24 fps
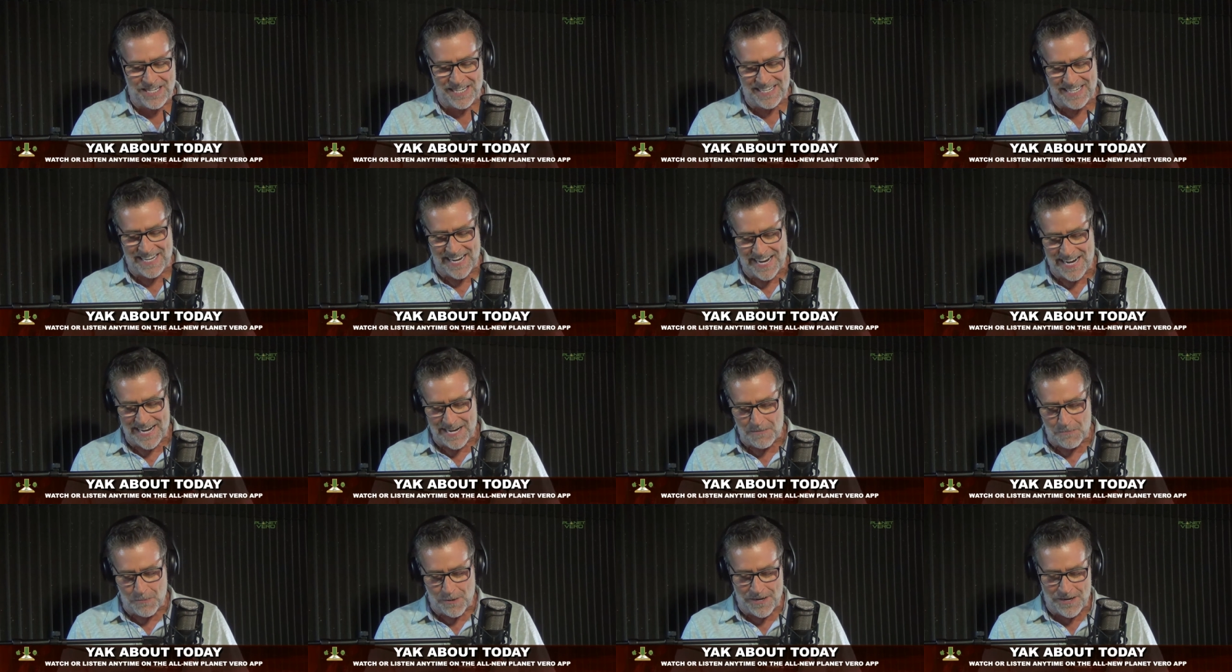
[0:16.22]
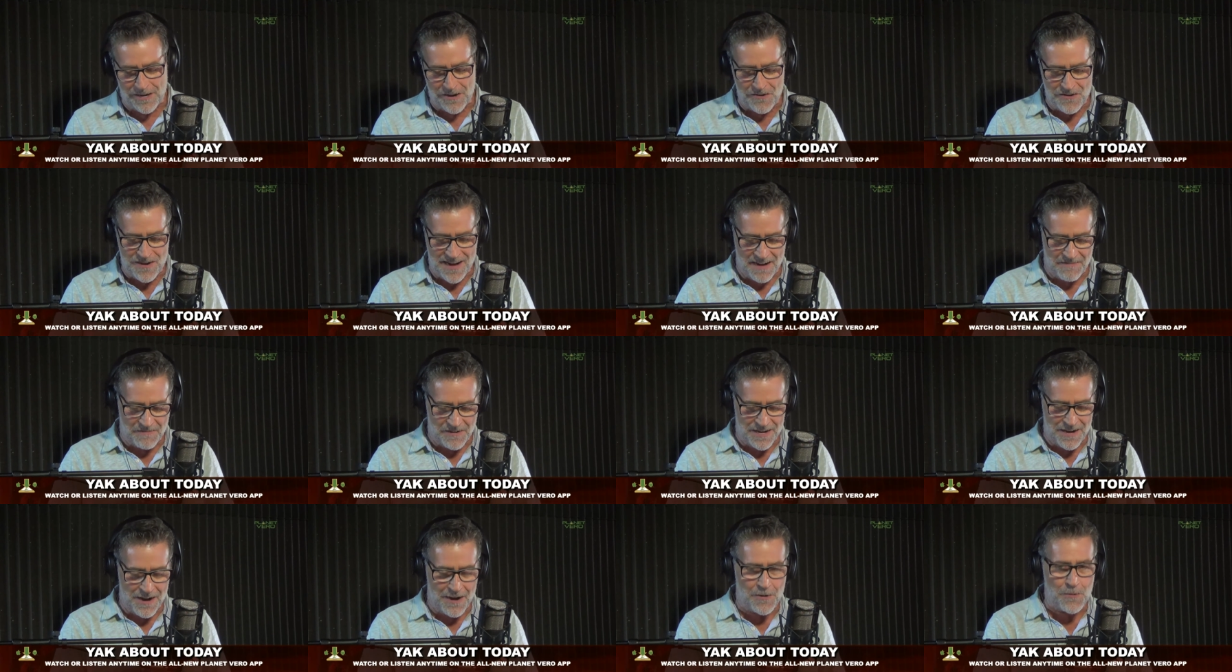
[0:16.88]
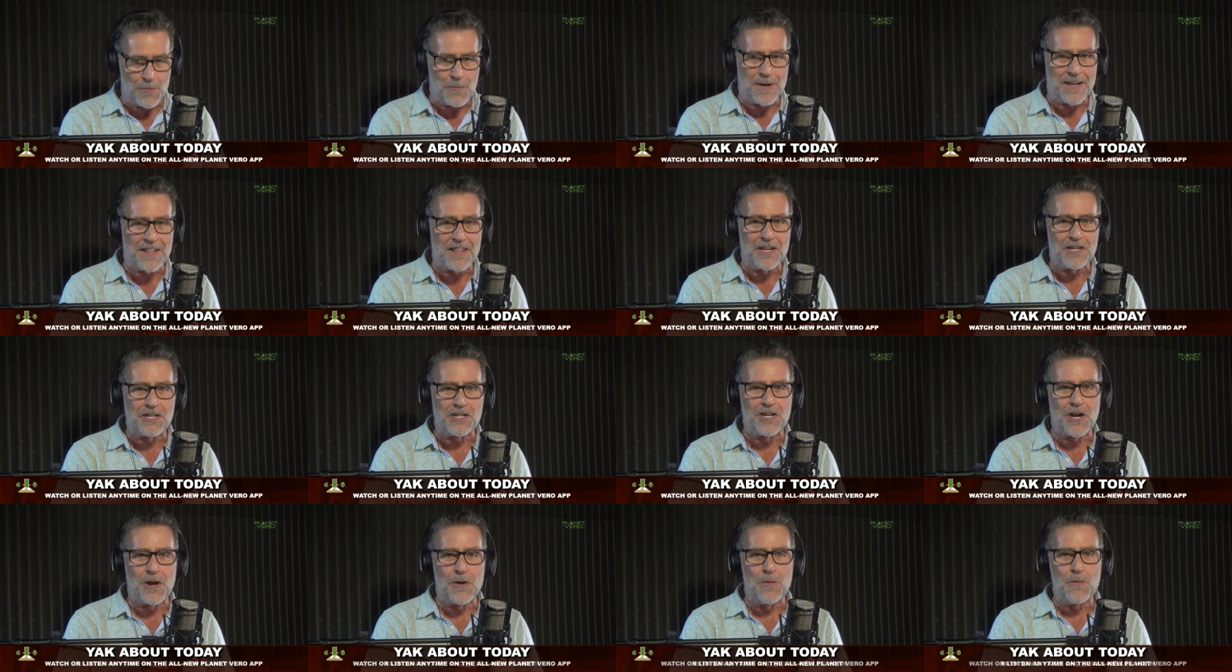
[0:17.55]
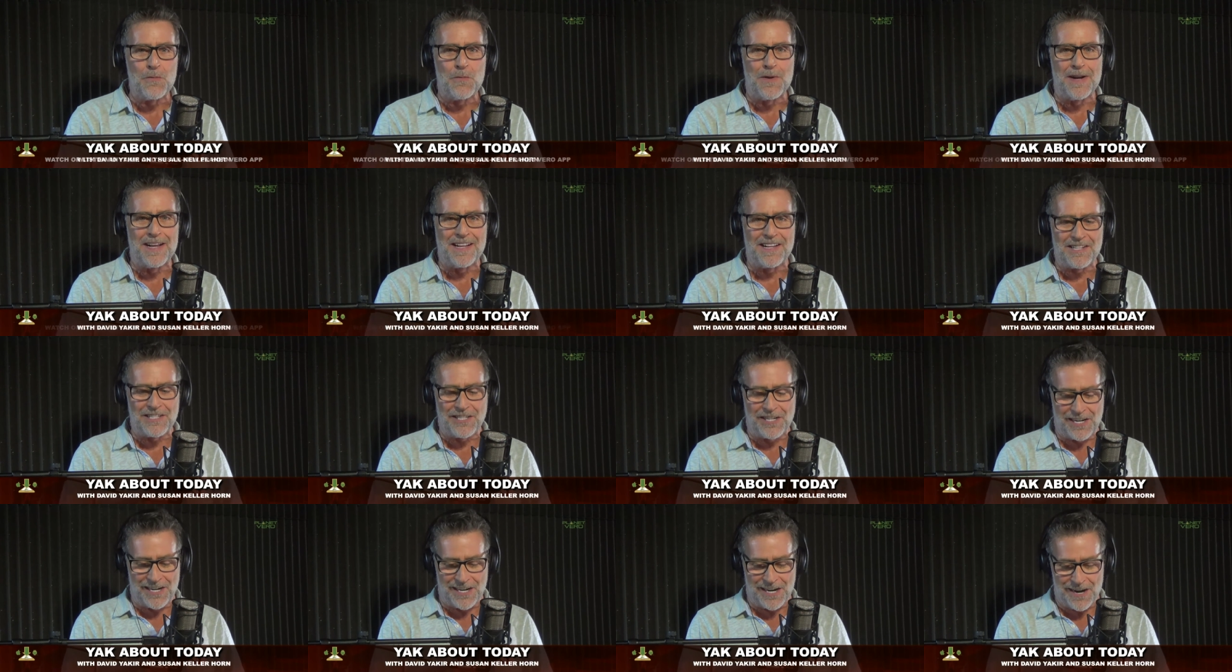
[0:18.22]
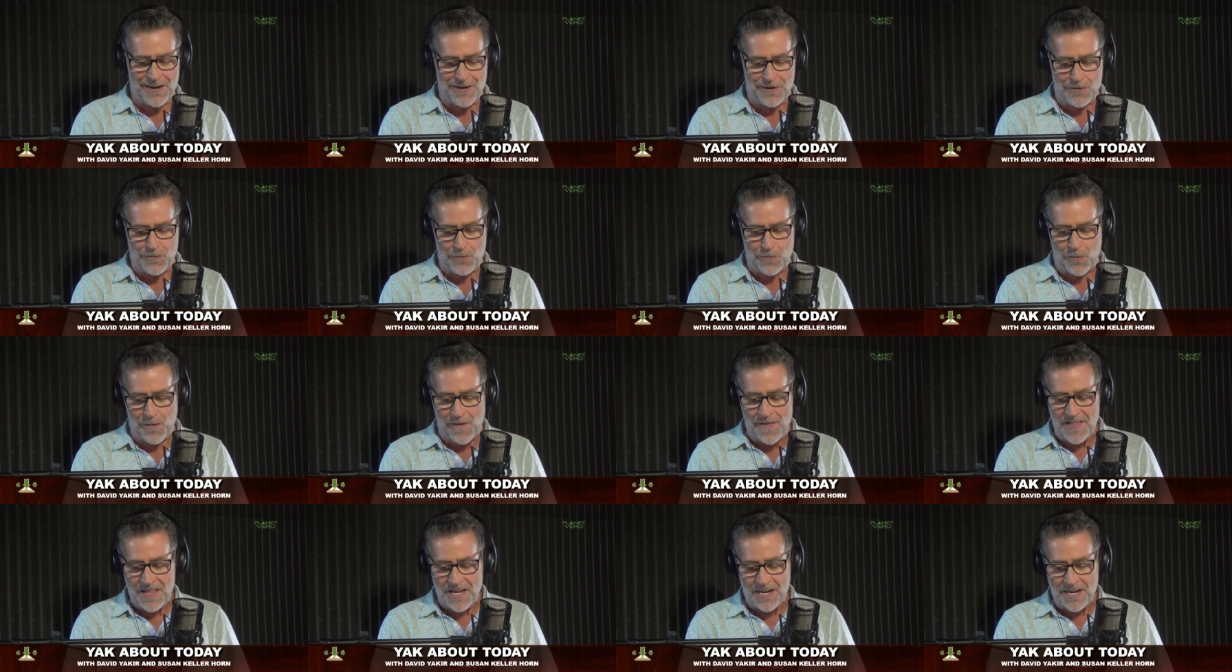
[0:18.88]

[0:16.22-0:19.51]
Today, where you never know where the show will go.